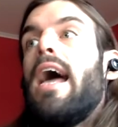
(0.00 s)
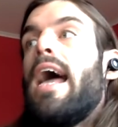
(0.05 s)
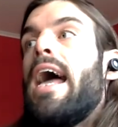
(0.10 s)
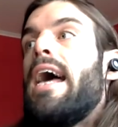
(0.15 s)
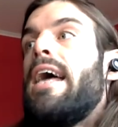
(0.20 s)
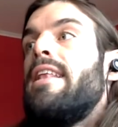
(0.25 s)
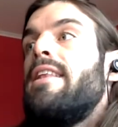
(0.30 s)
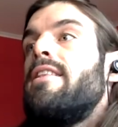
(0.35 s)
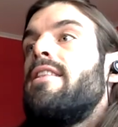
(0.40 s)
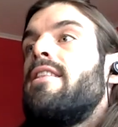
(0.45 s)

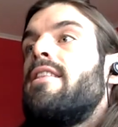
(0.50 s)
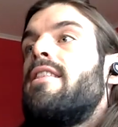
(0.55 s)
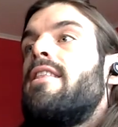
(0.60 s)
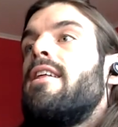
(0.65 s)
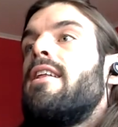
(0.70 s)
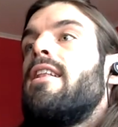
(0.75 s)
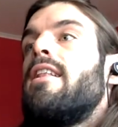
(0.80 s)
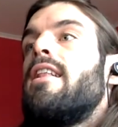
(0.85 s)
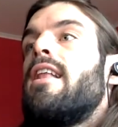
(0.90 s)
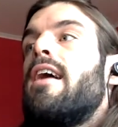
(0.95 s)
and
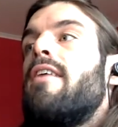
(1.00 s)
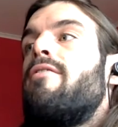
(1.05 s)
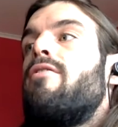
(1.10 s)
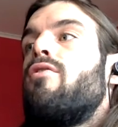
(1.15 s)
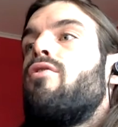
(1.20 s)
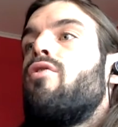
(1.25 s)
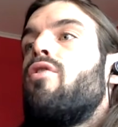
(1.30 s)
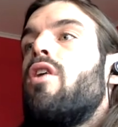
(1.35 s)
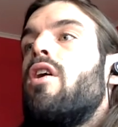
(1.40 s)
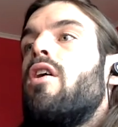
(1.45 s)
the
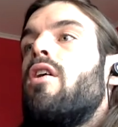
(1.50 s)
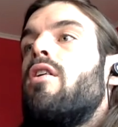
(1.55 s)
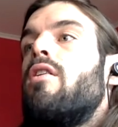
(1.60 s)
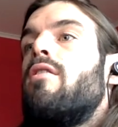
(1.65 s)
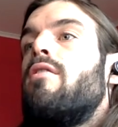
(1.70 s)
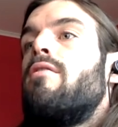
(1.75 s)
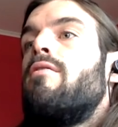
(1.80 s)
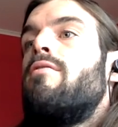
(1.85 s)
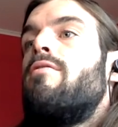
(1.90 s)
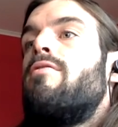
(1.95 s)
level
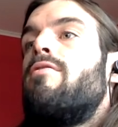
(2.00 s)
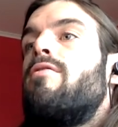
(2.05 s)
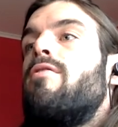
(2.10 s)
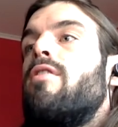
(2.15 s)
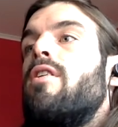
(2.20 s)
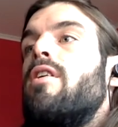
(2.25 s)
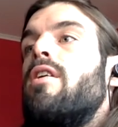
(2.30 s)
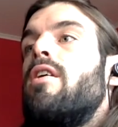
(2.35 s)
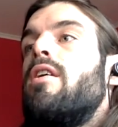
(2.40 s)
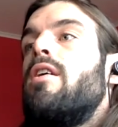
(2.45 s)
of
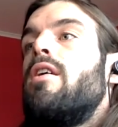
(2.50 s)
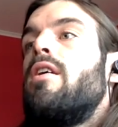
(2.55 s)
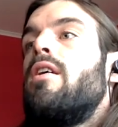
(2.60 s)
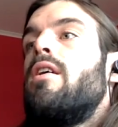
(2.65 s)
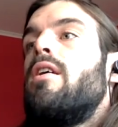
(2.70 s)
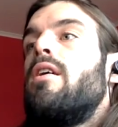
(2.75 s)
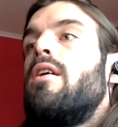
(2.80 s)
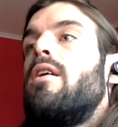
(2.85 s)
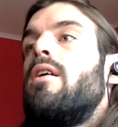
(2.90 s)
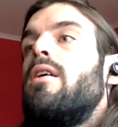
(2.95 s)

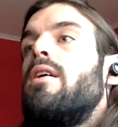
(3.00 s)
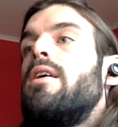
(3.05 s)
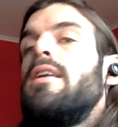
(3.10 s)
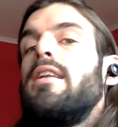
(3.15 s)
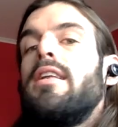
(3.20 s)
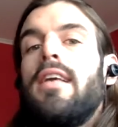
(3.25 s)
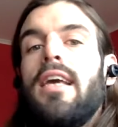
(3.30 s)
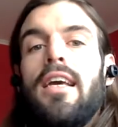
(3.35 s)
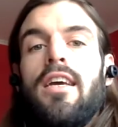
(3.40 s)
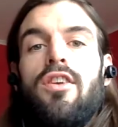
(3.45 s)

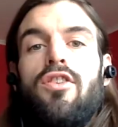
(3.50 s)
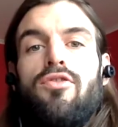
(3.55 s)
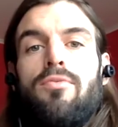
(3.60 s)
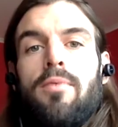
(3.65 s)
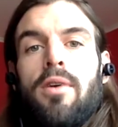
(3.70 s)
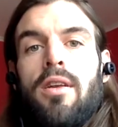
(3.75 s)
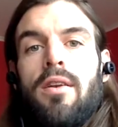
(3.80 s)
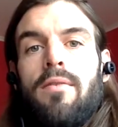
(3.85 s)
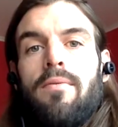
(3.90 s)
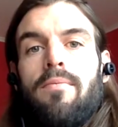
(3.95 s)

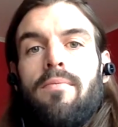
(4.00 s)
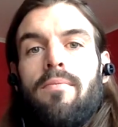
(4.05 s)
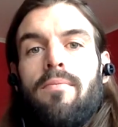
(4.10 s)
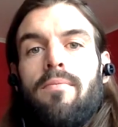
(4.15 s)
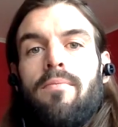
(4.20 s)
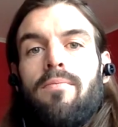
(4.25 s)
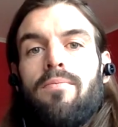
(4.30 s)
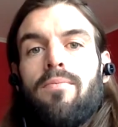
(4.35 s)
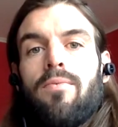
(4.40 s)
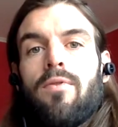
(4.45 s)
engagement,
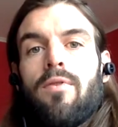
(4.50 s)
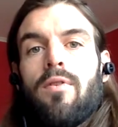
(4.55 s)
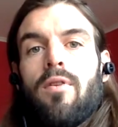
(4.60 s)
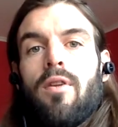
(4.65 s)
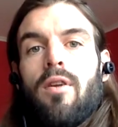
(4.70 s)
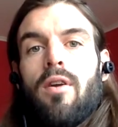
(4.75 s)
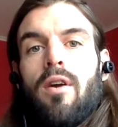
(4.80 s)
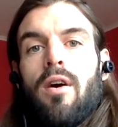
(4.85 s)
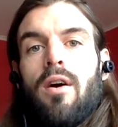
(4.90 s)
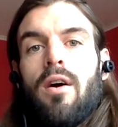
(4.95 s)

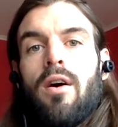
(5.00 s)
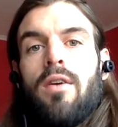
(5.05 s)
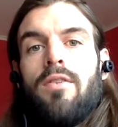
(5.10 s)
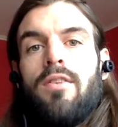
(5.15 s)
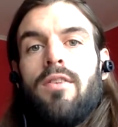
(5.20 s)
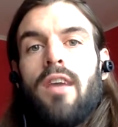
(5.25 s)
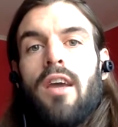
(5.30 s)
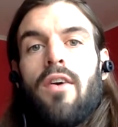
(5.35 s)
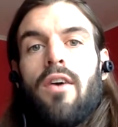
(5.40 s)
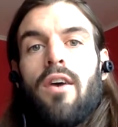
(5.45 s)
uh,
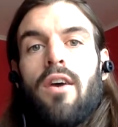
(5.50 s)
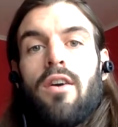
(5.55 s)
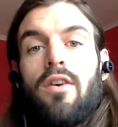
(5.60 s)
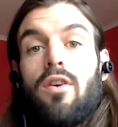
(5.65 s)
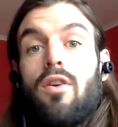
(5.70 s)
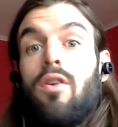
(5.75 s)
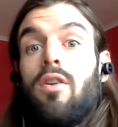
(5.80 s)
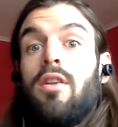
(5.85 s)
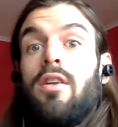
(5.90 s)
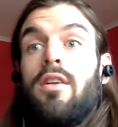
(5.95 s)
dare I
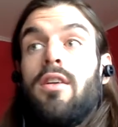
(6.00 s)
call